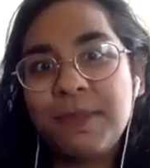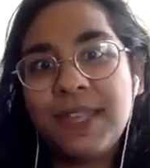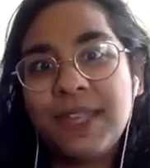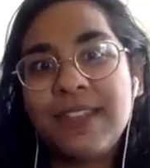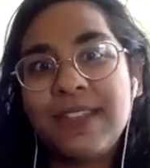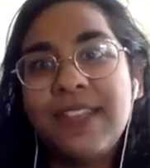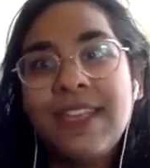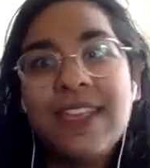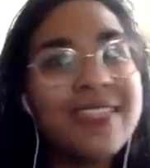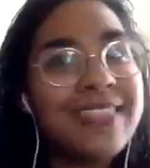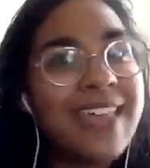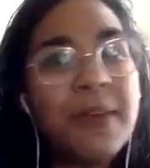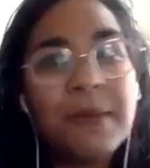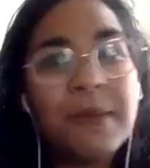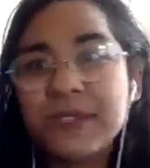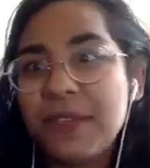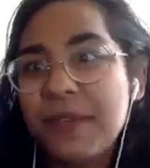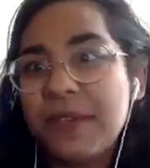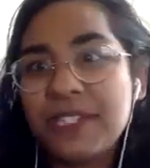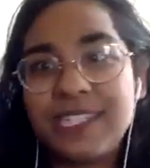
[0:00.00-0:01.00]
But that
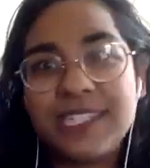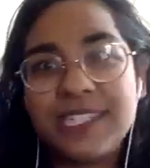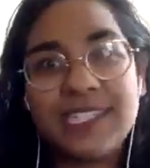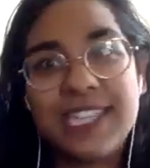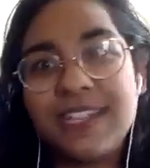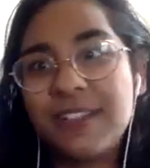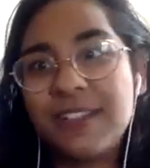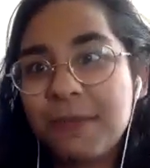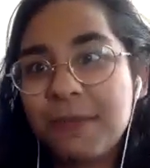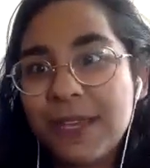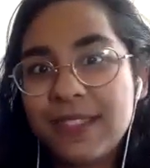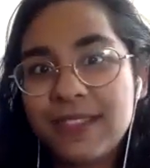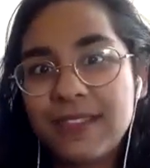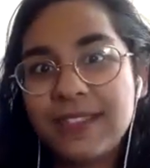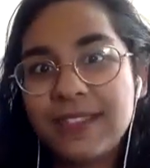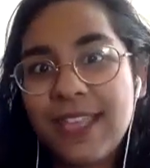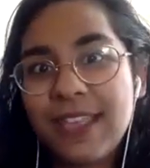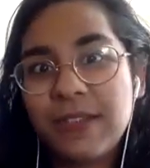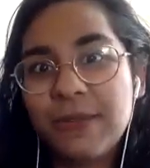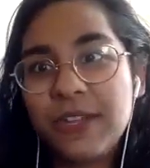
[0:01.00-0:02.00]
was all dictated by the
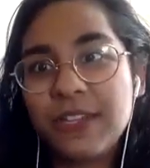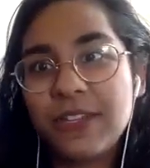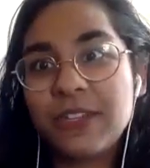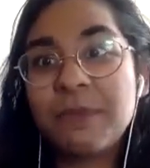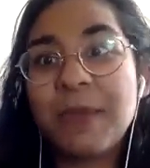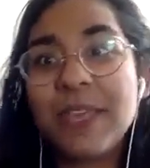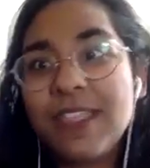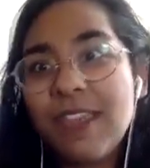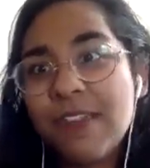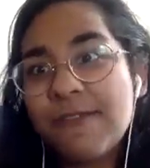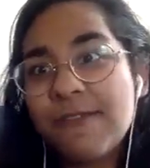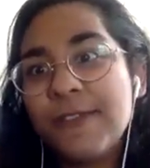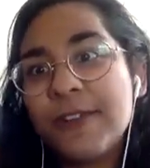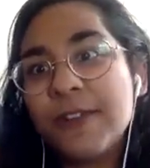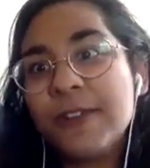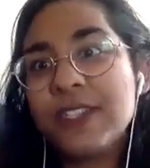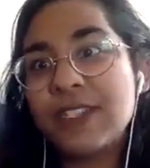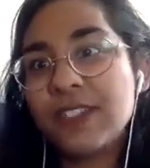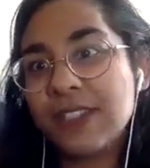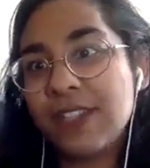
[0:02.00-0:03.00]
language. By that
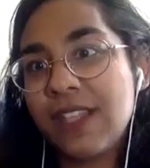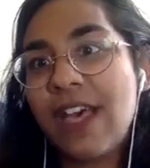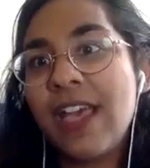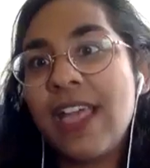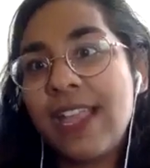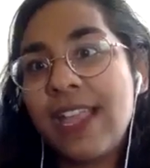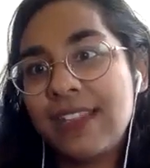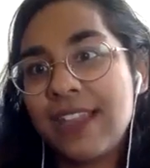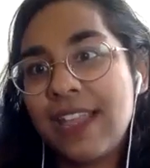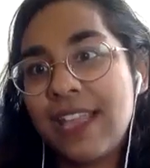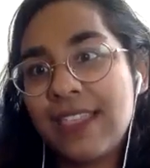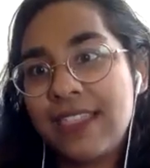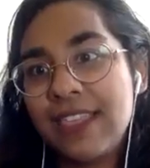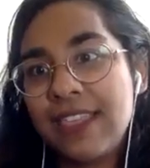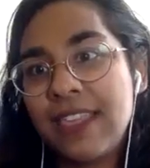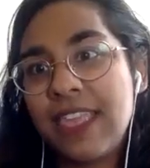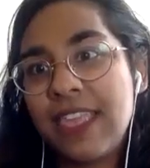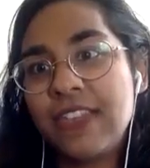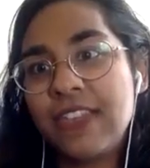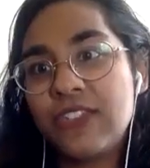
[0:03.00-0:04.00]
first line, I
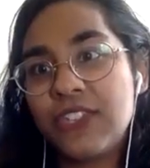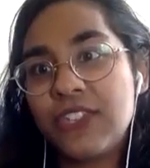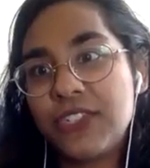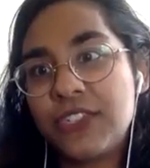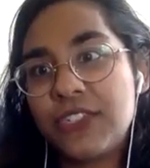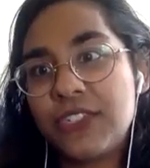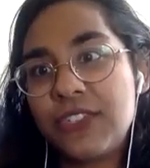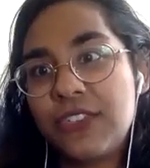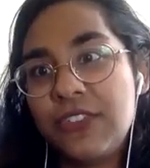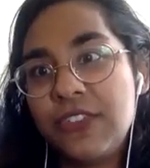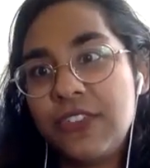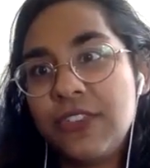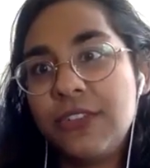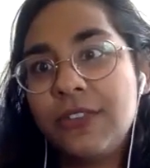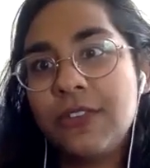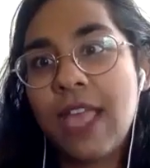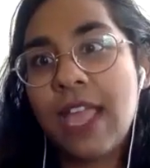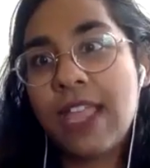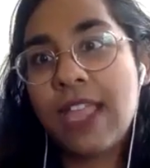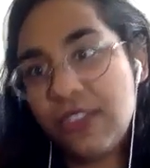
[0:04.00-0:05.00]
think
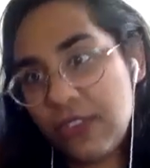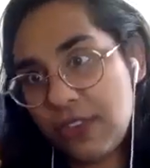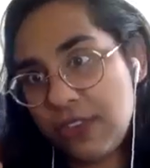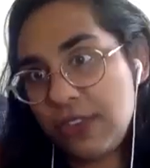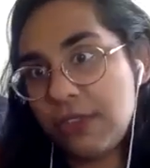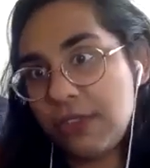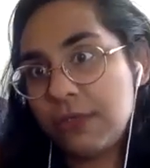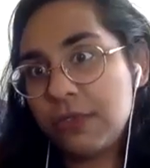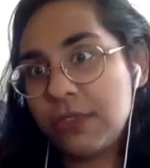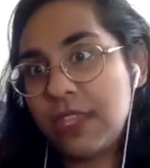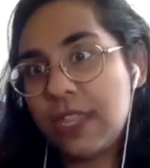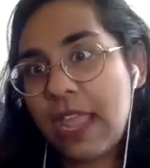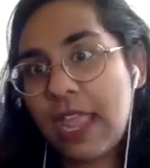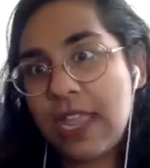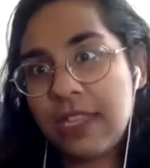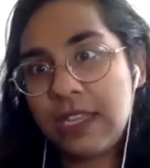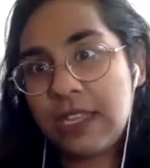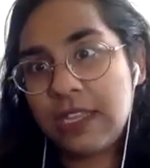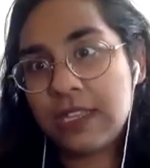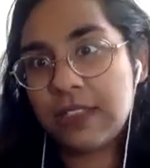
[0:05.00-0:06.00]
I knew that I
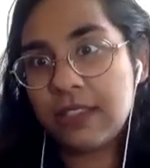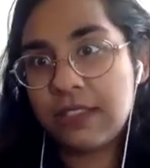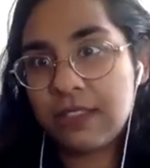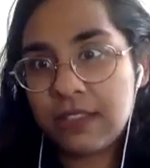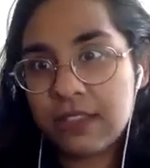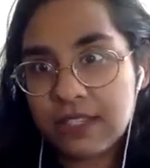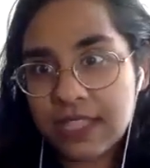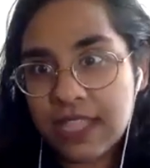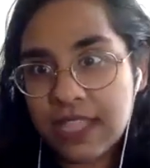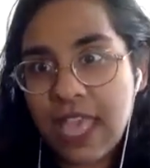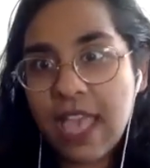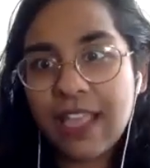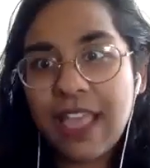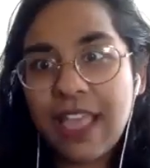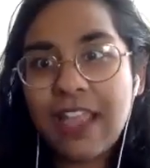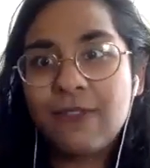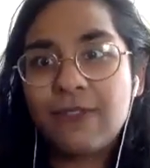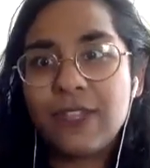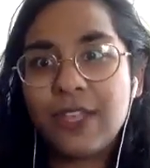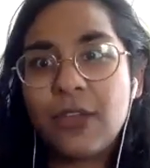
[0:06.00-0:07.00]
needed that
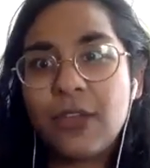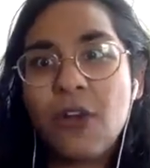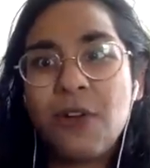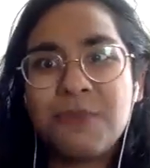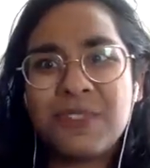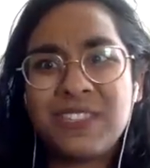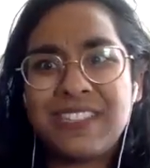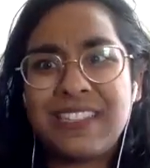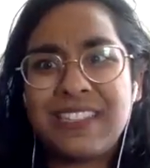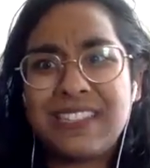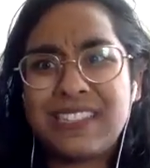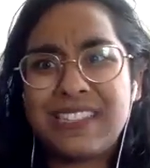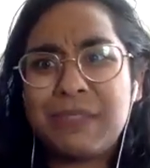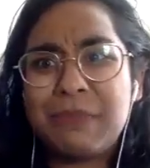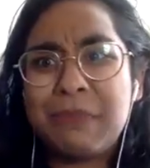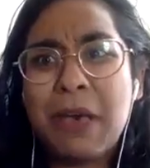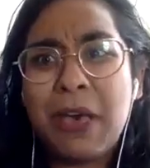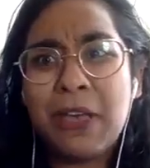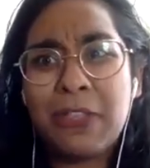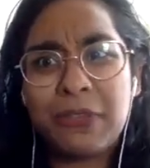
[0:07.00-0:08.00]
kind of like almost like
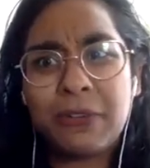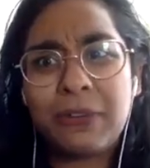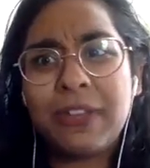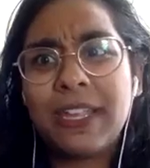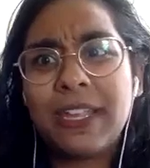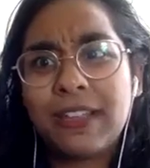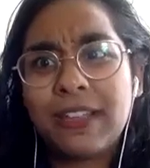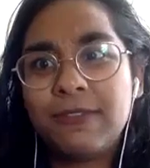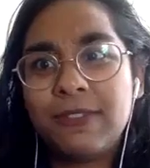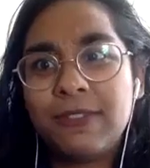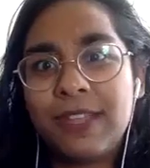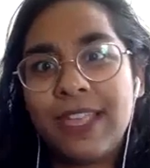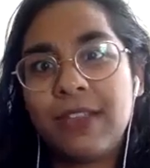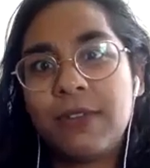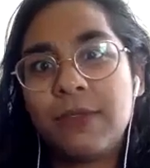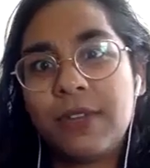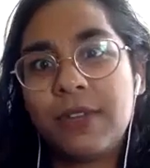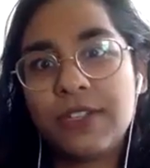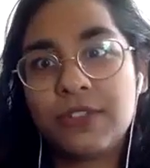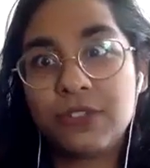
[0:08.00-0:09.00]
smothering of
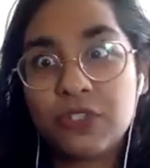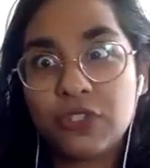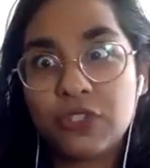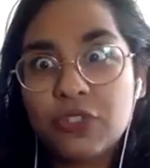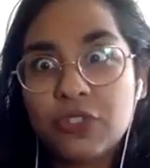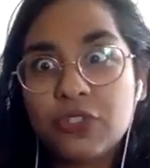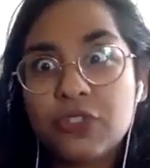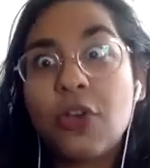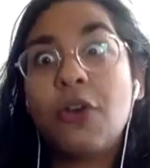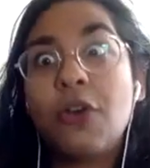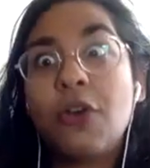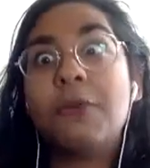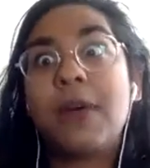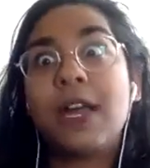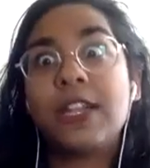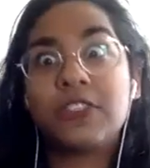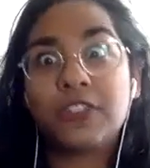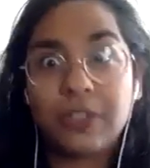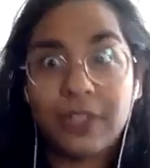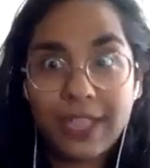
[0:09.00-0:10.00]
language. There's so
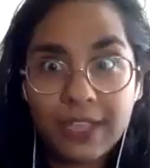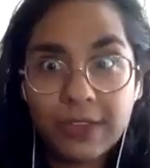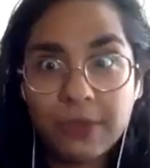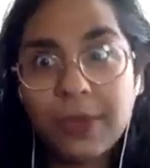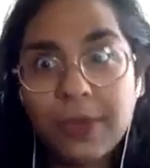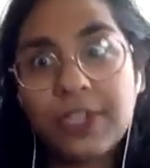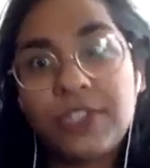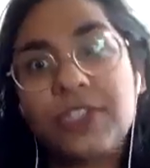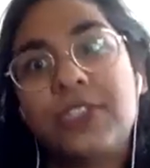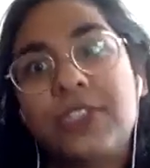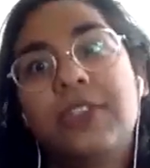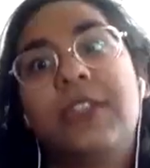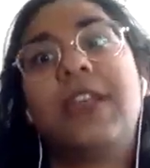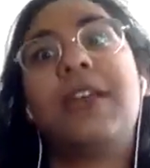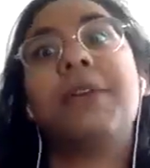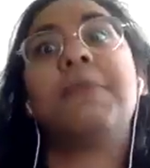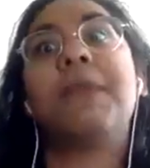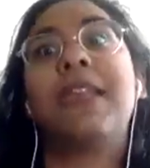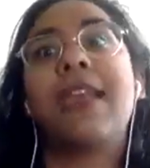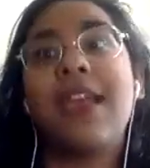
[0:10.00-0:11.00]
much language
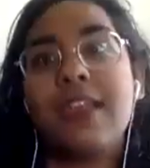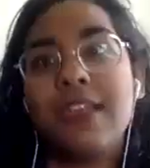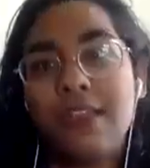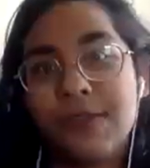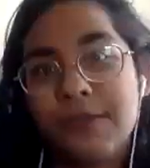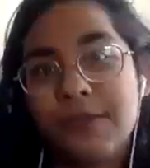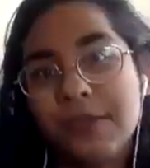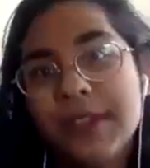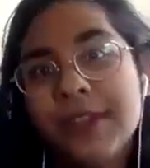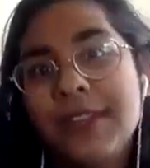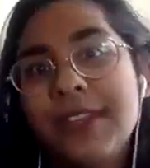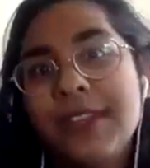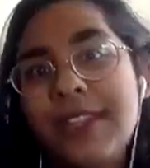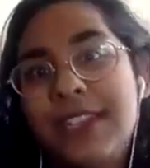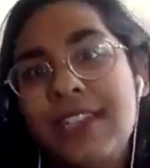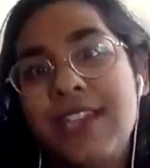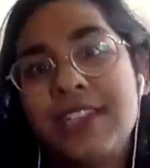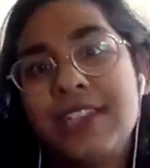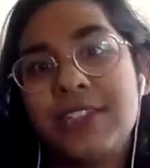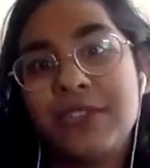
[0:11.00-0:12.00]
coming at you
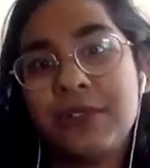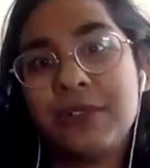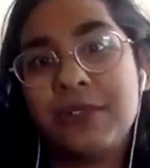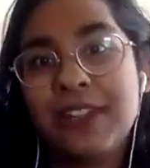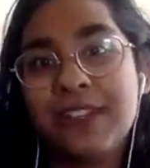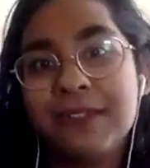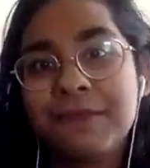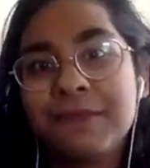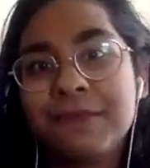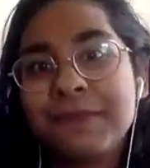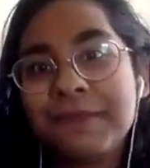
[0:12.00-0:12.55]
in that story.